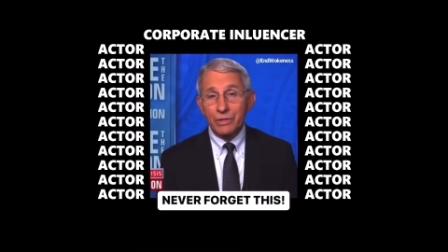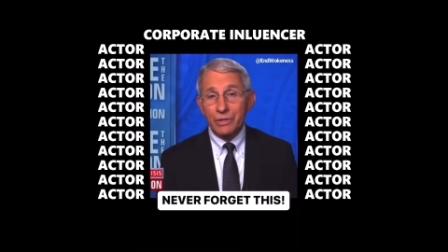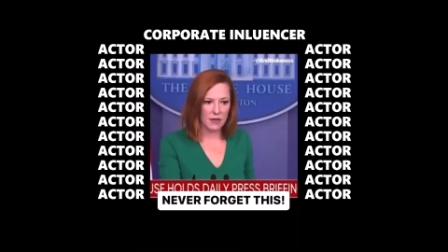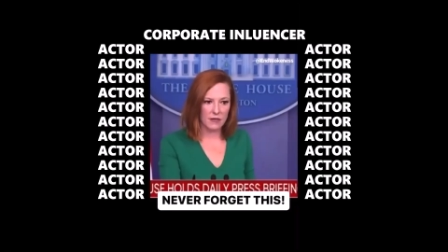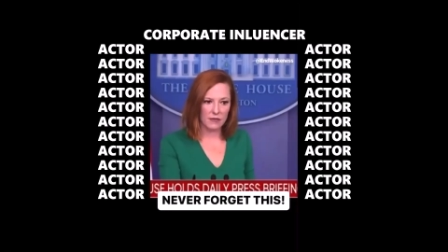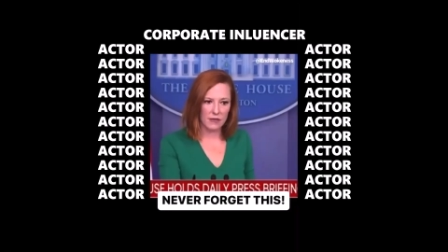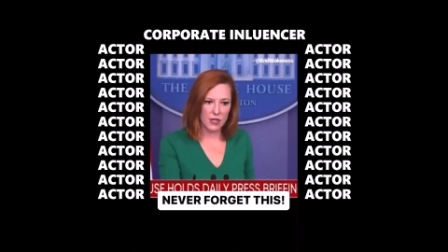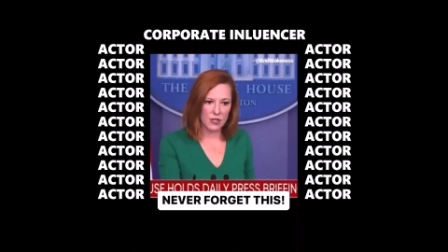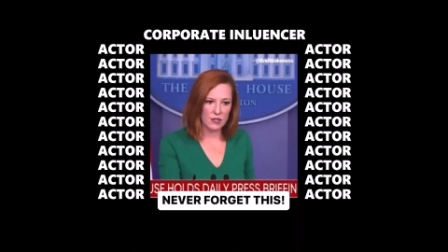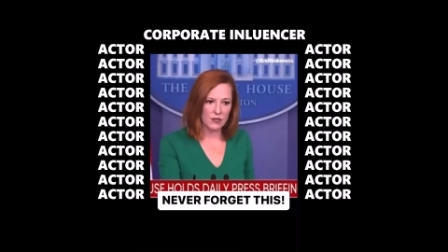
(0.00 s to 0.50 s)
Being
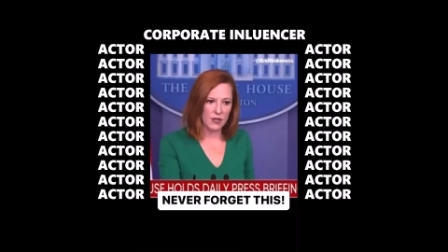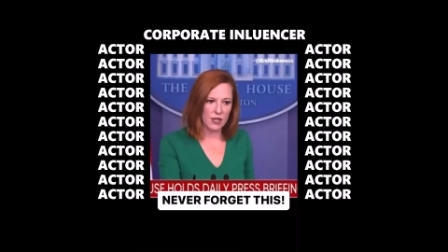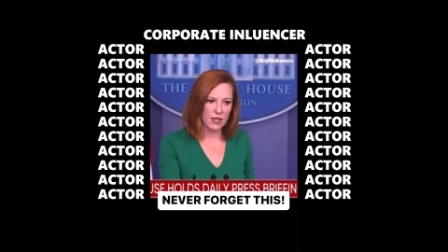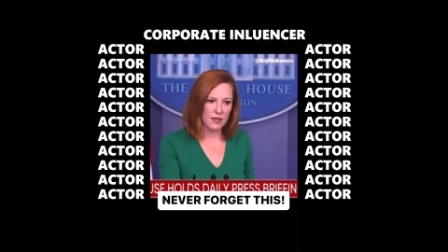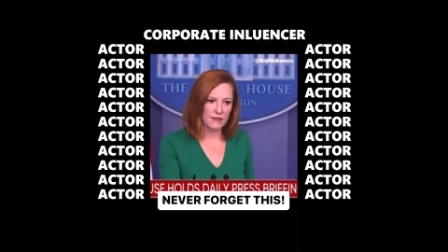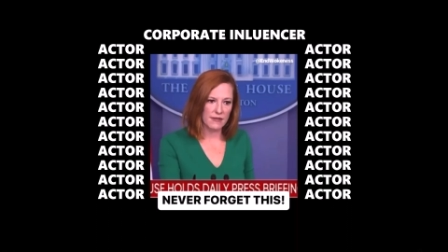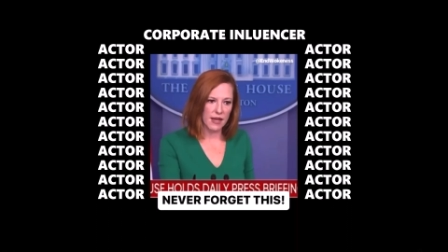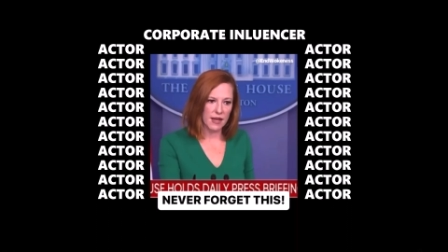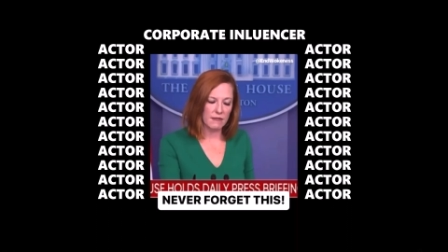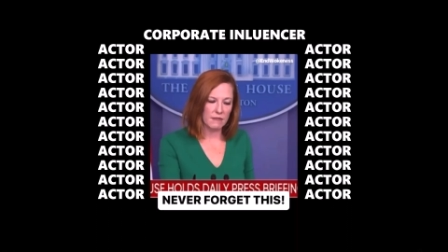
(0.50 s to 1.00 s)

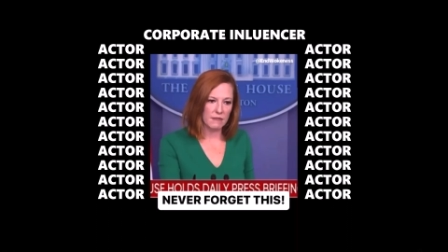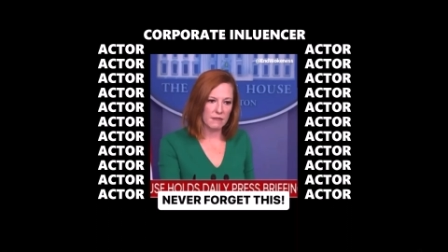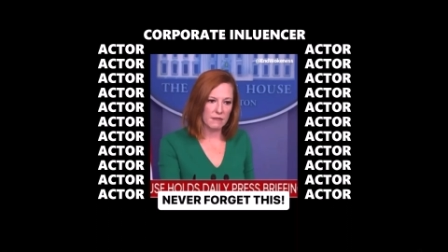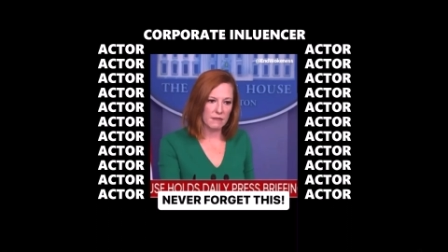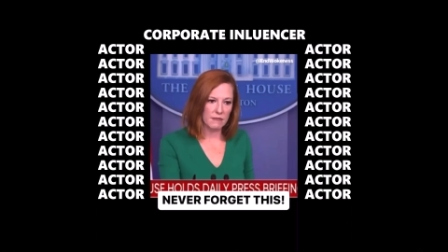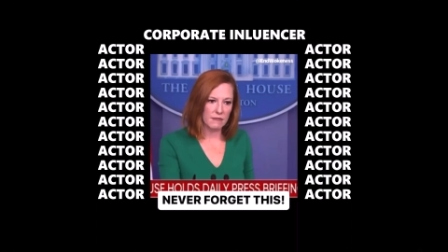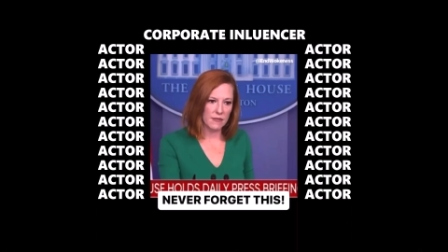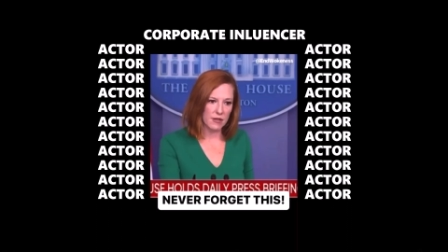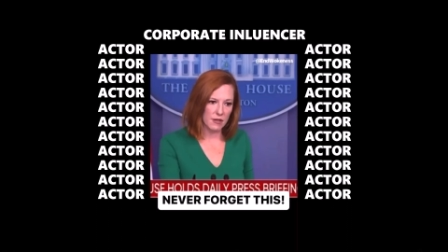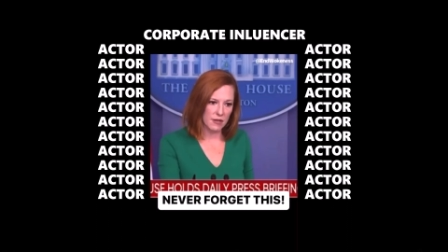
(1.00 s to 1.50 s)
frustrated that
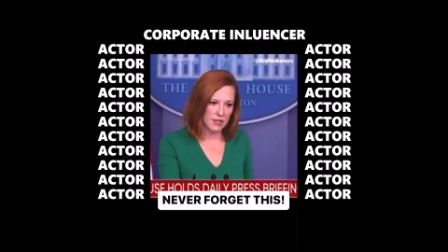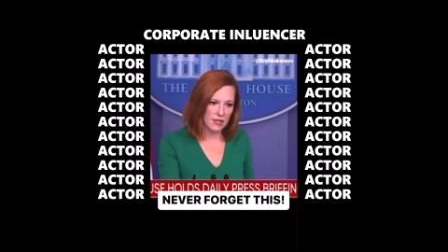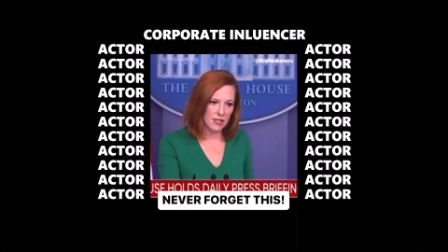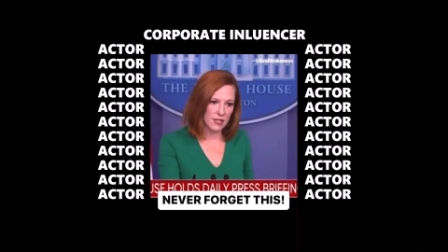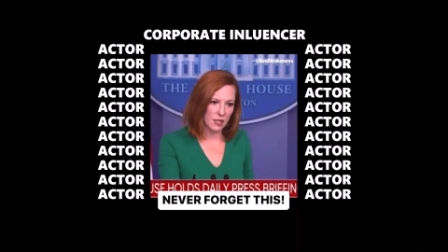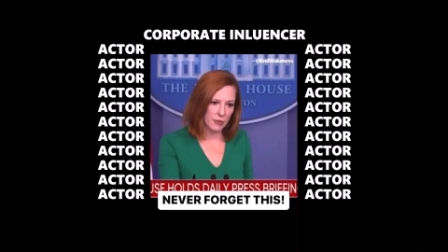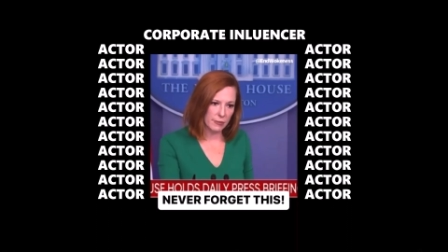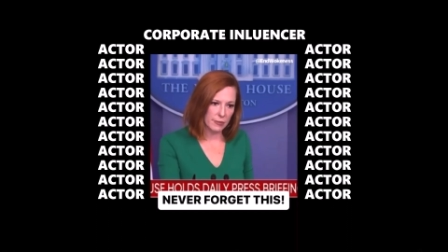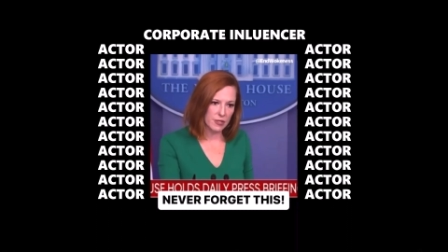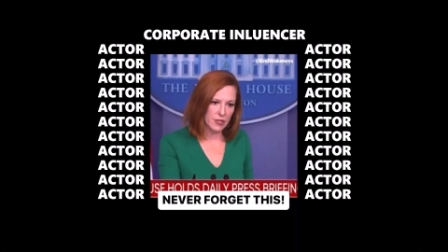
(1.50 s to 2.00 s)
there is
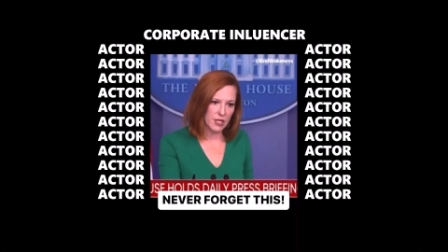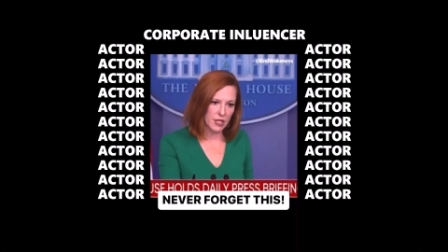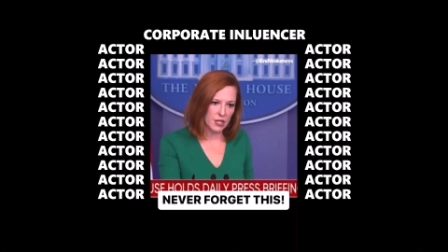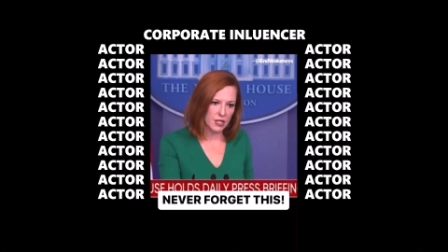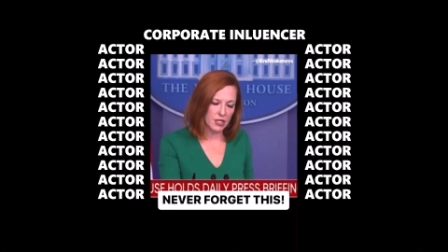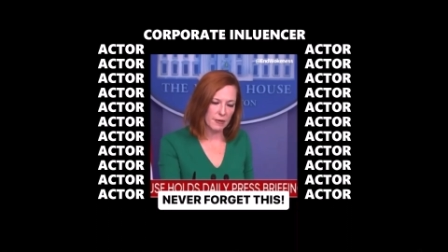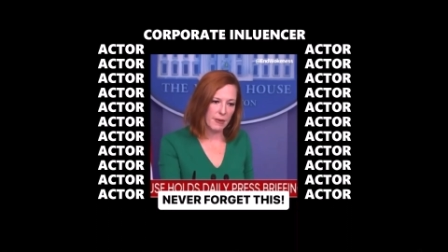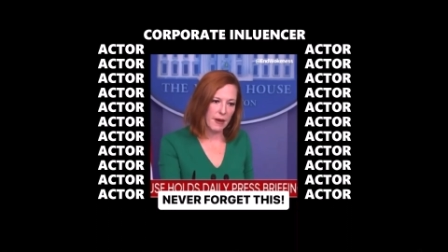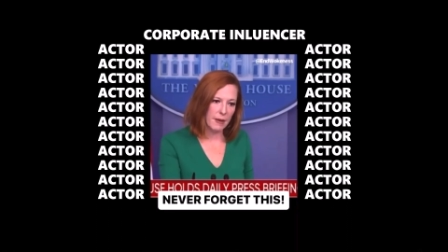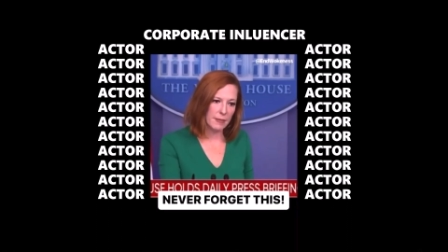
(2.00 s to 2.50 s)
still a percentage
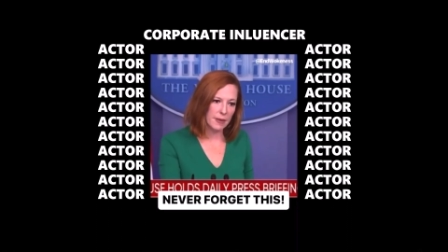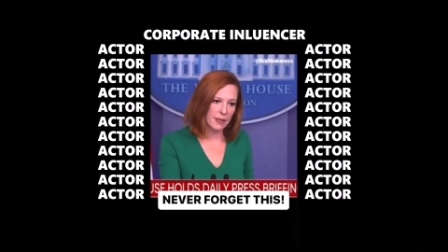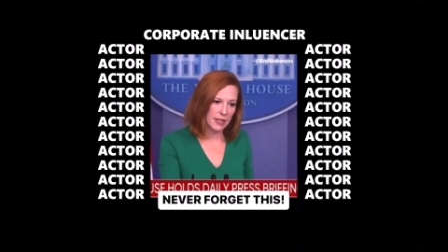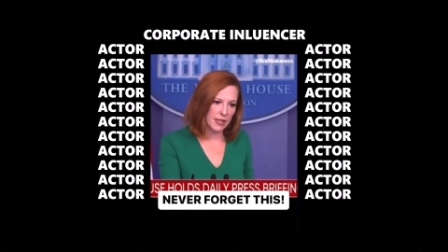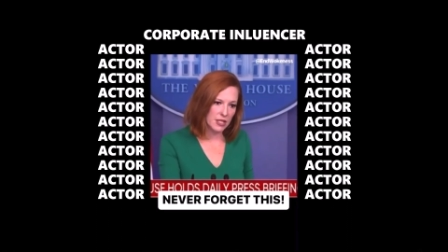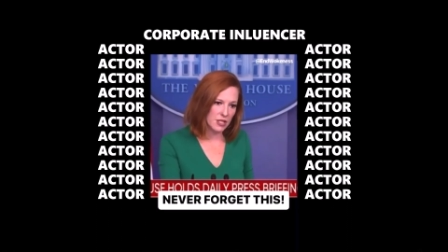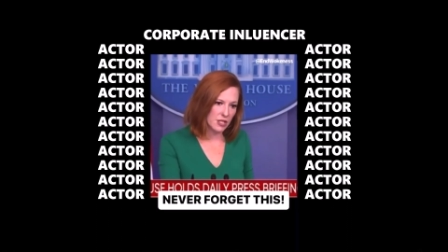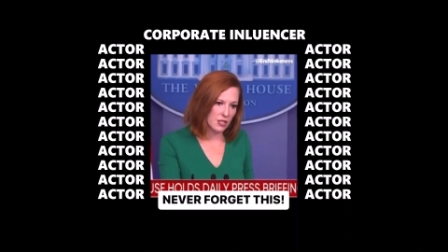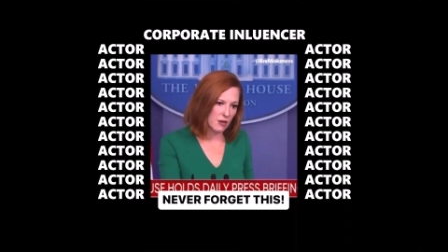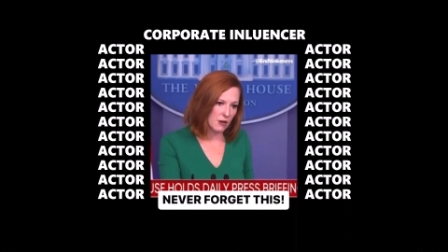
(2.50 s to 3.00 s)
of the
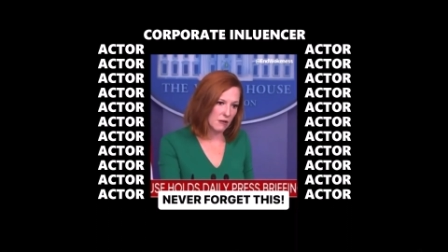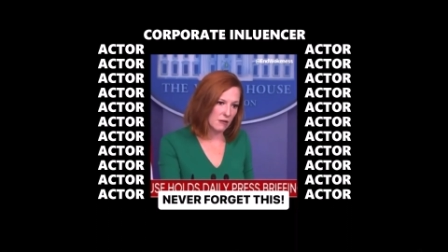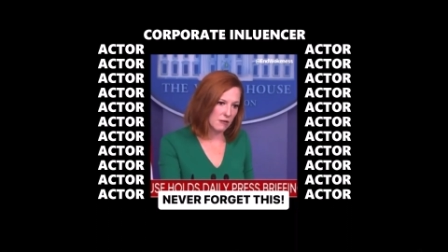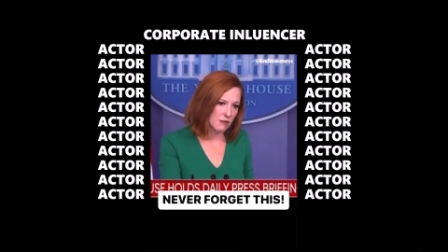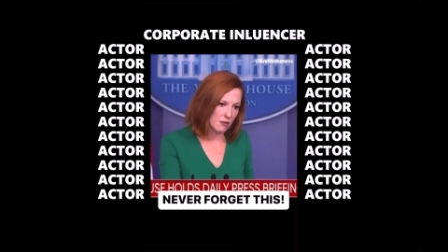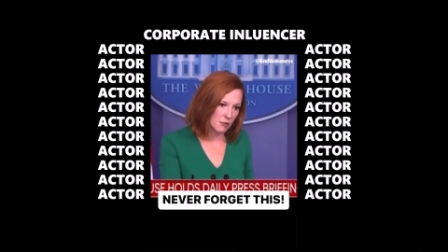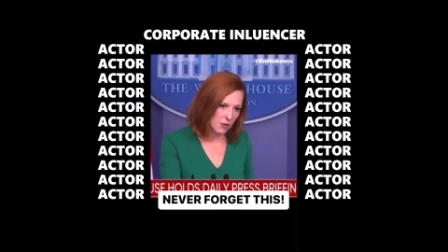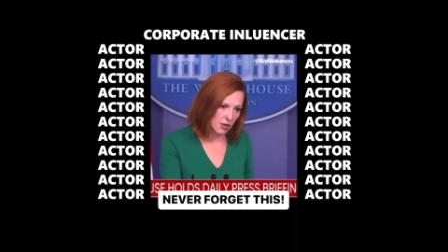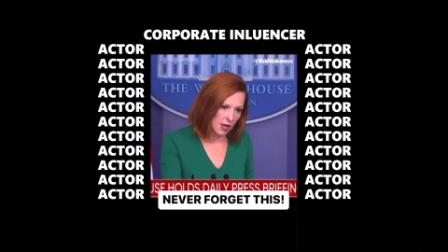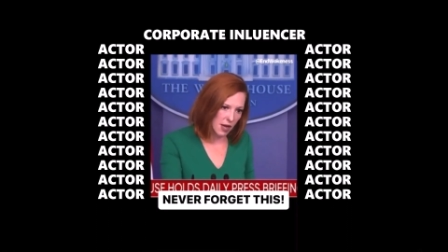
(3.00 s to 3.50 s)
population are,
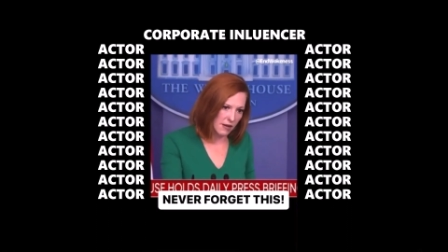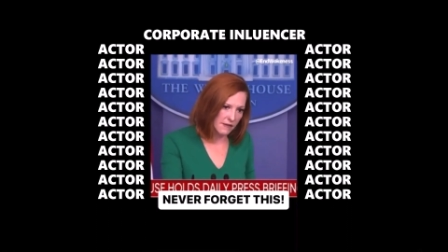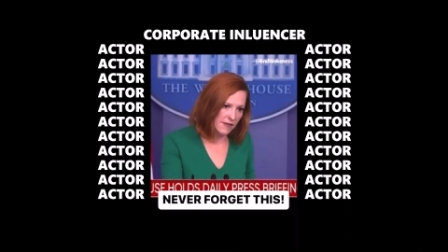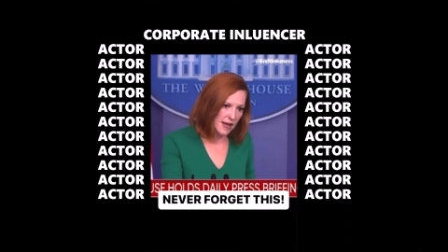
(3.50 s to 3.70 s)
who are not